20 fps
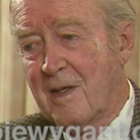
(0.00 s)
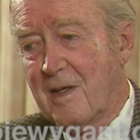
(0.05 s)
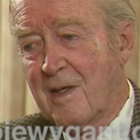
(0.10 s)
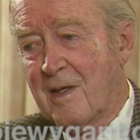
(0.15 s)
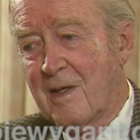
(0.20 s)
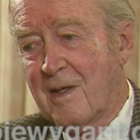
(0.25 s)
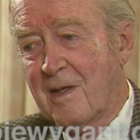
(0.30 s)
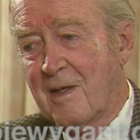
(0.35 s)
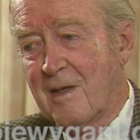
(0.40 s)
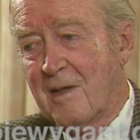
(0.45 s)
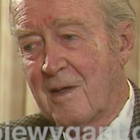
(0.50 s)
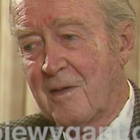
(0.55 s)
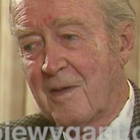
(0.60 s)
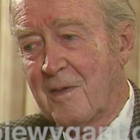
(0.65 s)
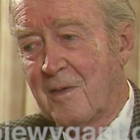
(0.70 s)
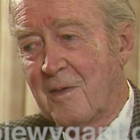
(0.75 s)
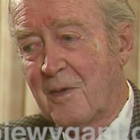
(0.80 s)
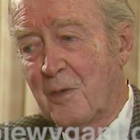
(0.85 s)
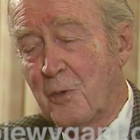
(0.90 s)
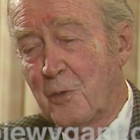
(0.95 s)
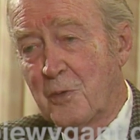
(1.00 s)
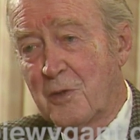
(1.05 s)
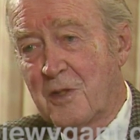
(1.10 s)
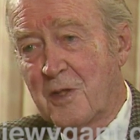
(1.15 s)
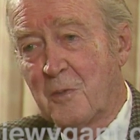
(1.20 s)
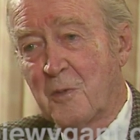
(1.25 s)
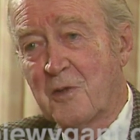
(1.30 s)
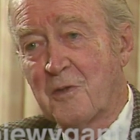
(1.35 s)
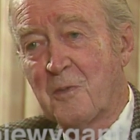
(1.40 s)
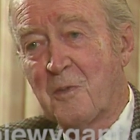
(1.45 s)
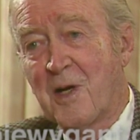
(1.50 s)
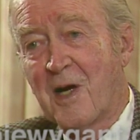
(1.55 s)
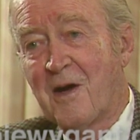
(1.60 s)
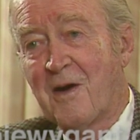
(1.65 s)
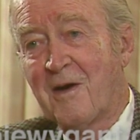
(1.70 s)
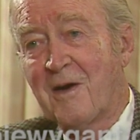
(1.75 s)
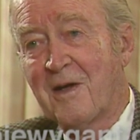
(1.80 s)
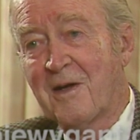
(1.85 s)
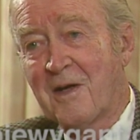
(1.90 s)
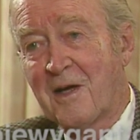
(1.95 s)
the, uh, who she was
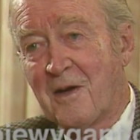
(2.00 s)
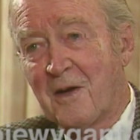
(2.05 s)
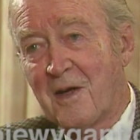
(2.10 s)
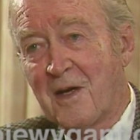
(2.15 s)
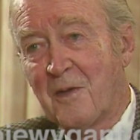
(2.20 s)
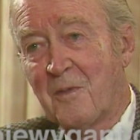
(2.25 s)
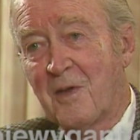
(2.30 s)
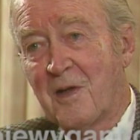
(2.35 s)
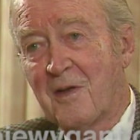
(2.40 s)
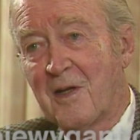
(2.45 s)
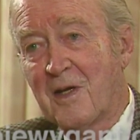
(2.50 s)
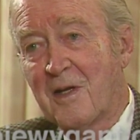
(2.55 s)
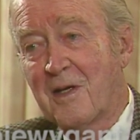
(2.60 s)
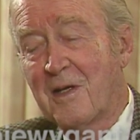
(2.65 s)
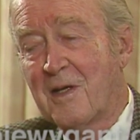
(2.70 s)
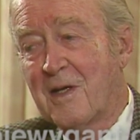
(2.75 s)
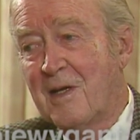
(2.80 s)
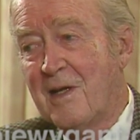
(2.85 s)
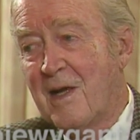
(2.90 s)
marrying and everything.